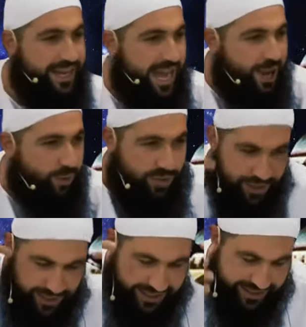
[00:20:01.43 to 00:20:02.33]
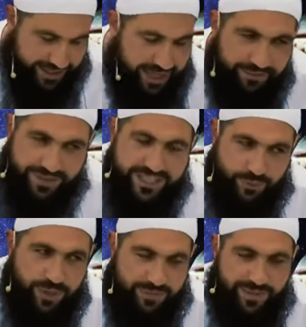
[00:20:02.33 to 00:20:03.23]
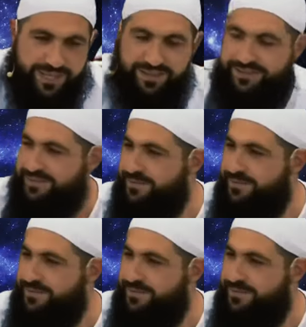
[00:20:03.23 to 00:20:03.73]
Now, you need to leave this with me.